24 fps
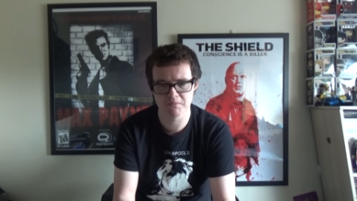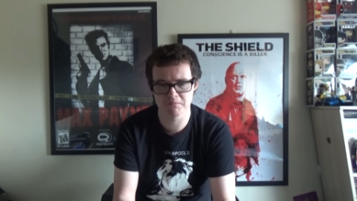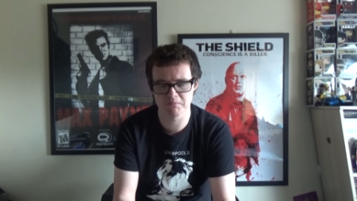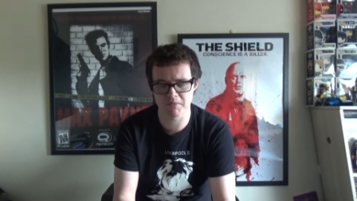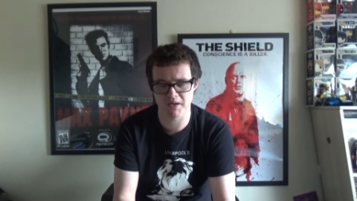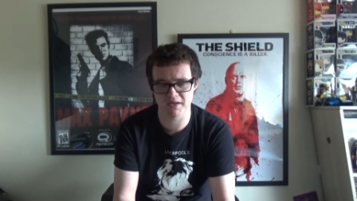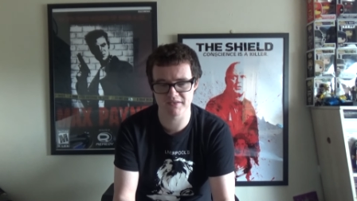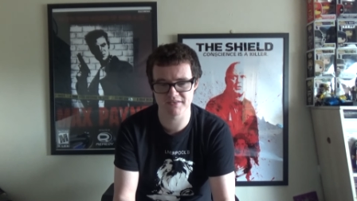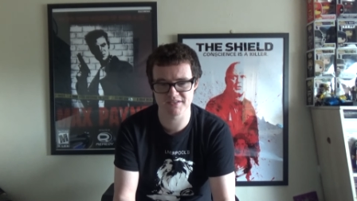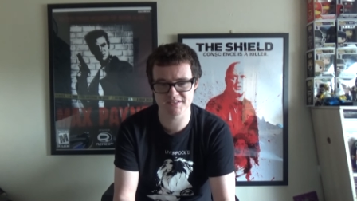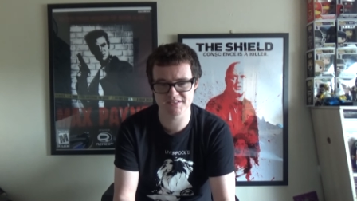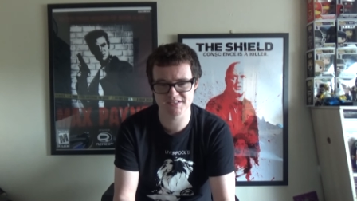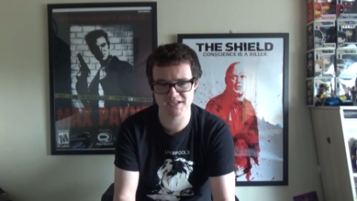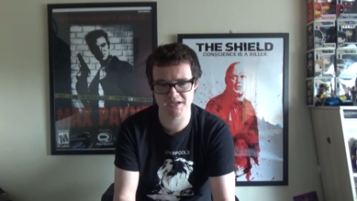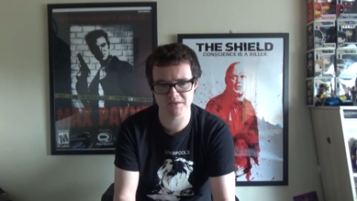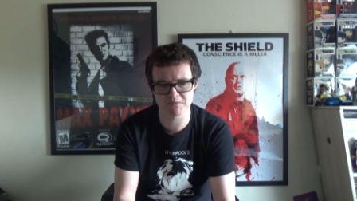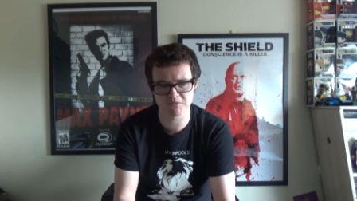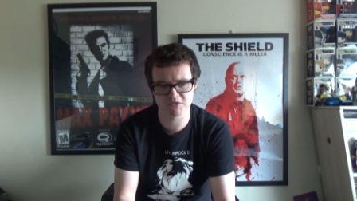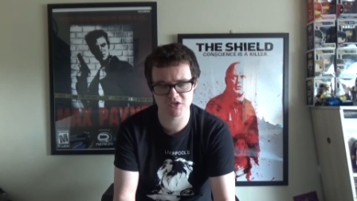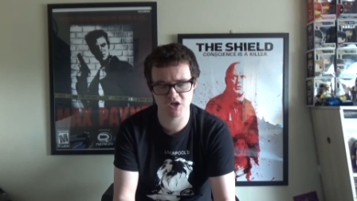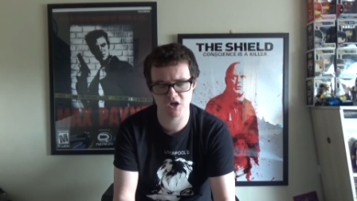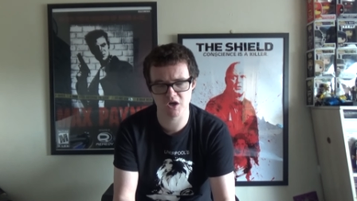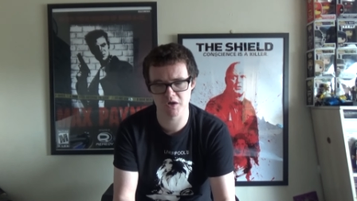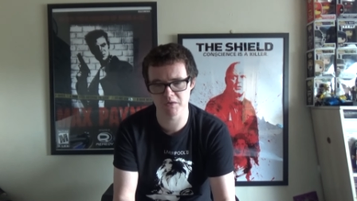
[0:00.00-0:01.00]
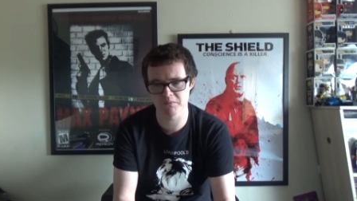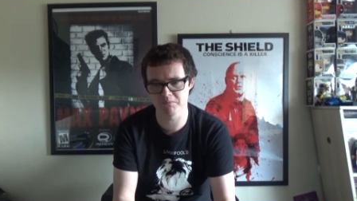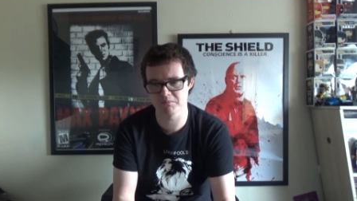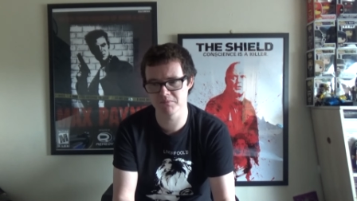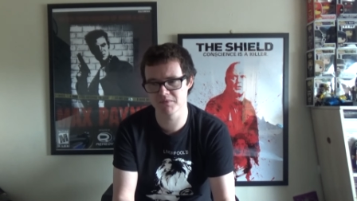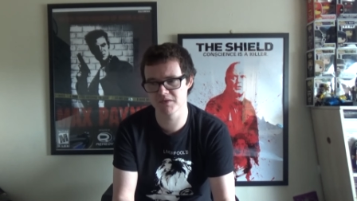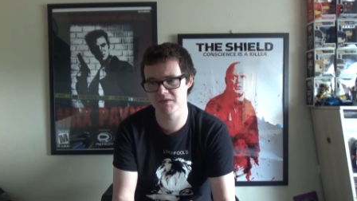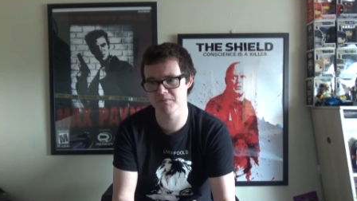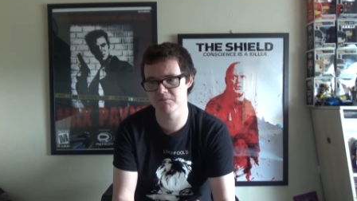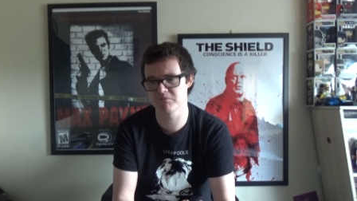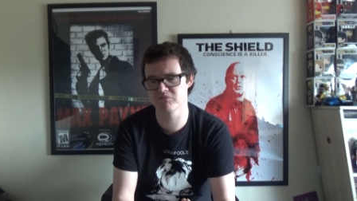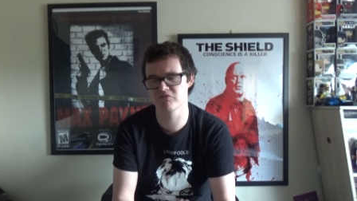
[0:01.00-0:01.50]
but at the same time
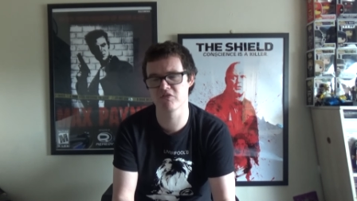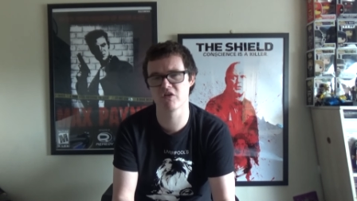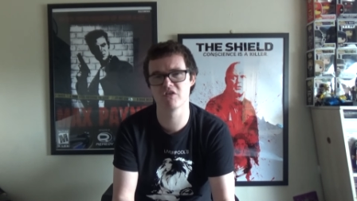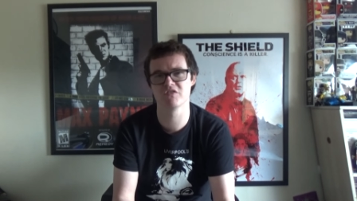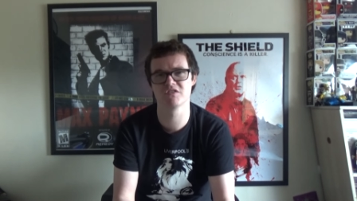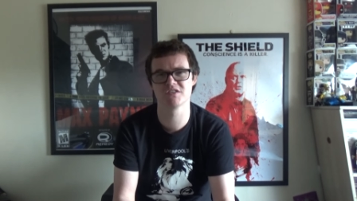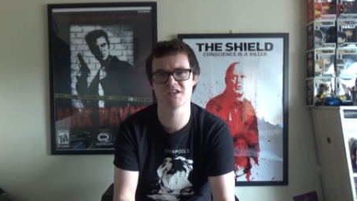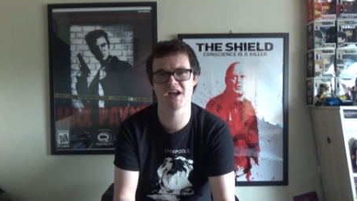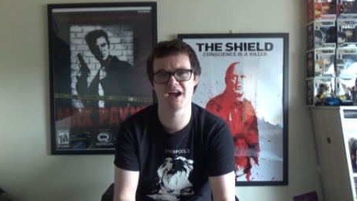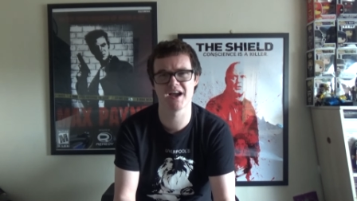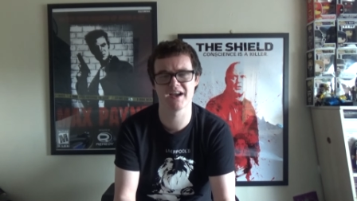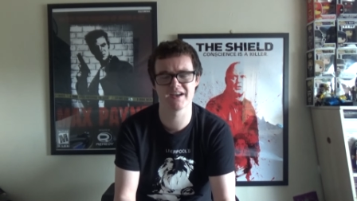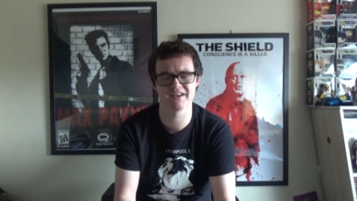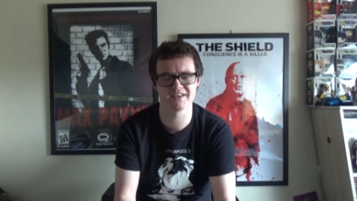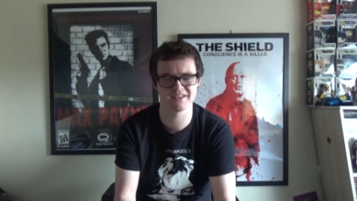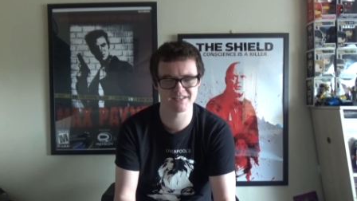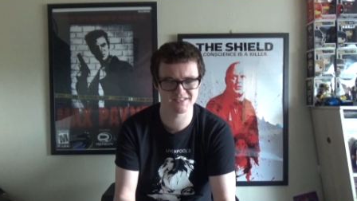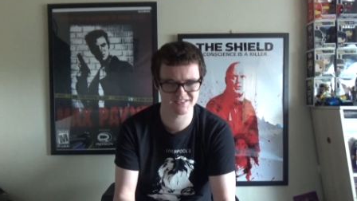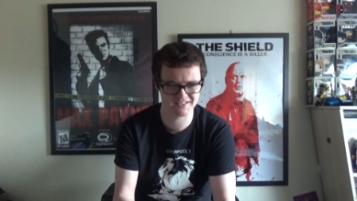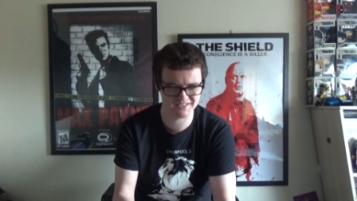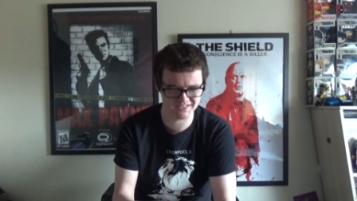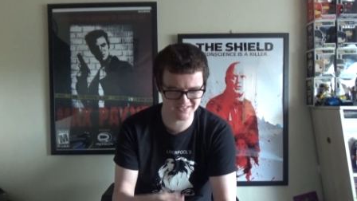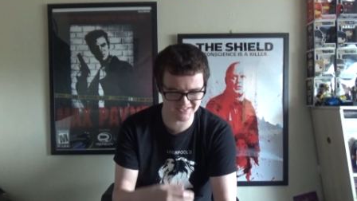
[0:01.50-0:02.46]
the protagonist